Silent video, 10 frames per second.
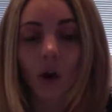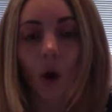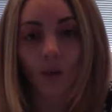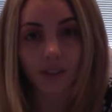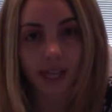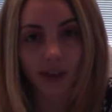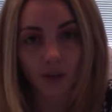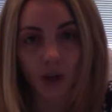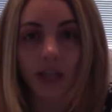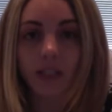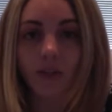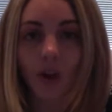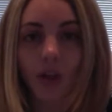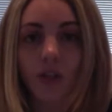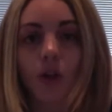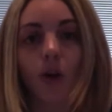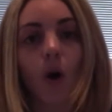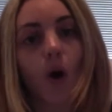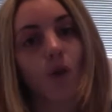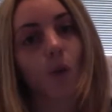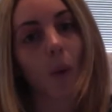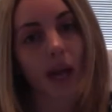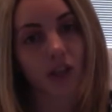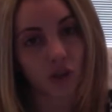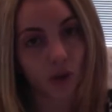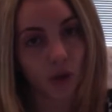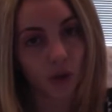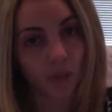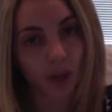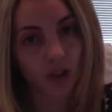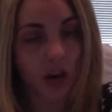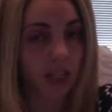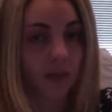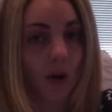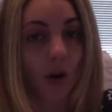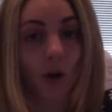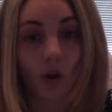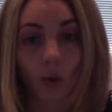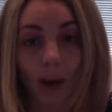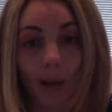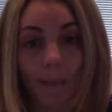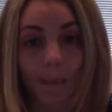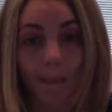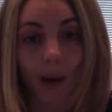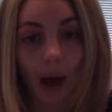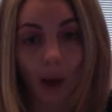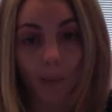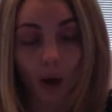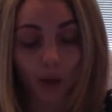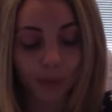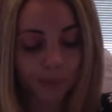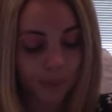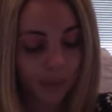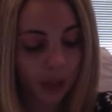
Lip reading: on the day of transfer, so on the way to my transfer and on the way home.